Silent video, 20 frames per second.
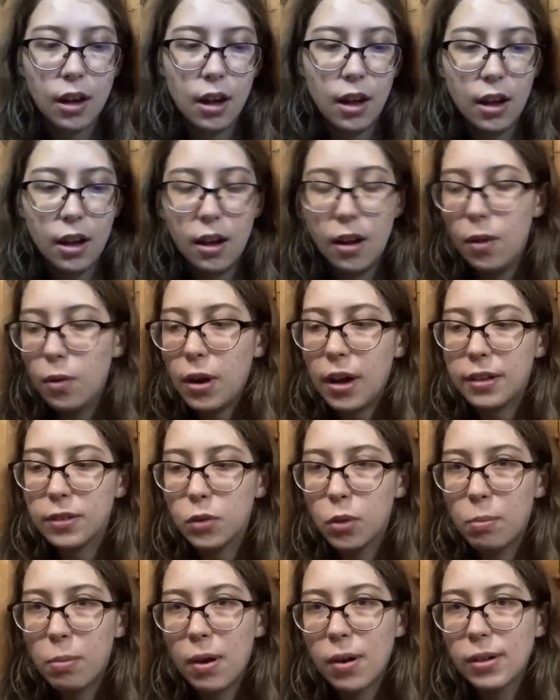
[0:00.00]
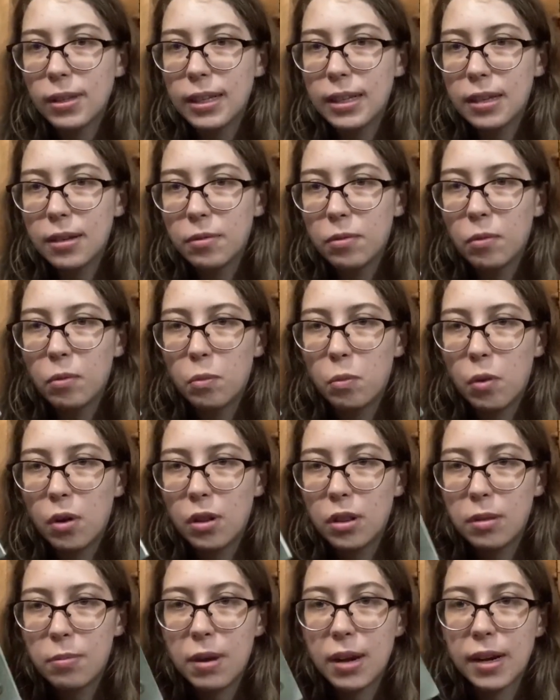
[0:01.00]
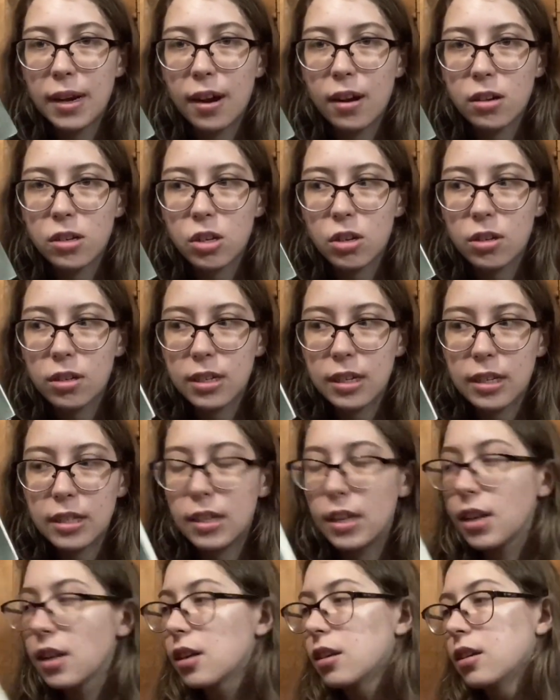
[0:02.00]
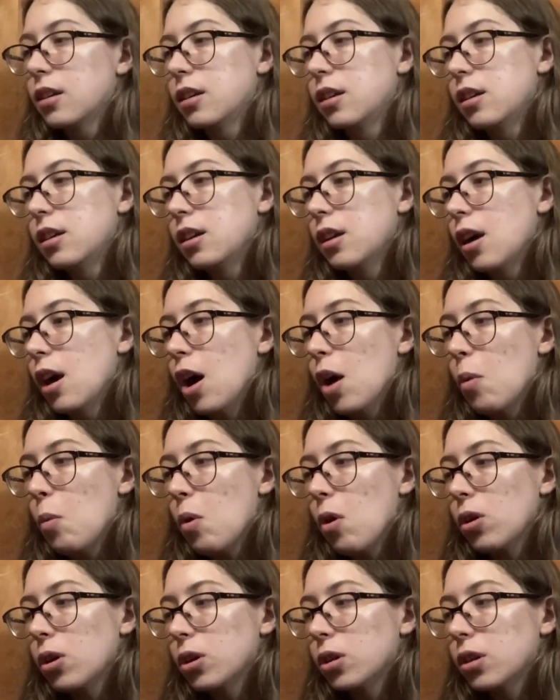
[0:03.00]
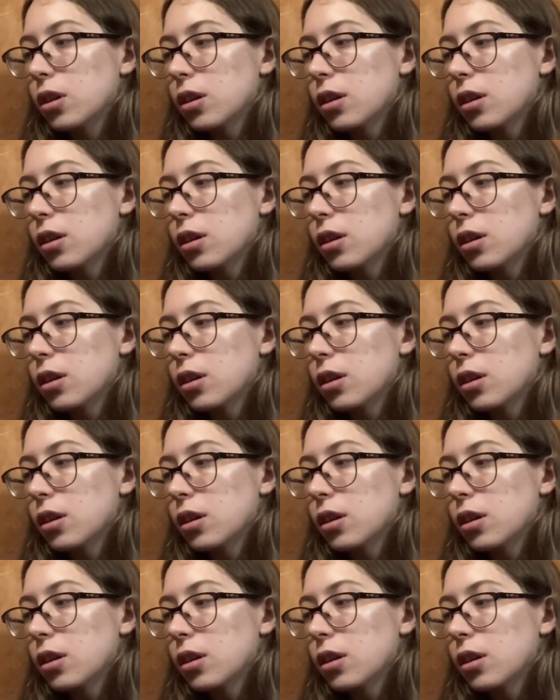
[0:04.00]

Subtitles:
Okay, so apparently that one of the main characters is, like, a wanted,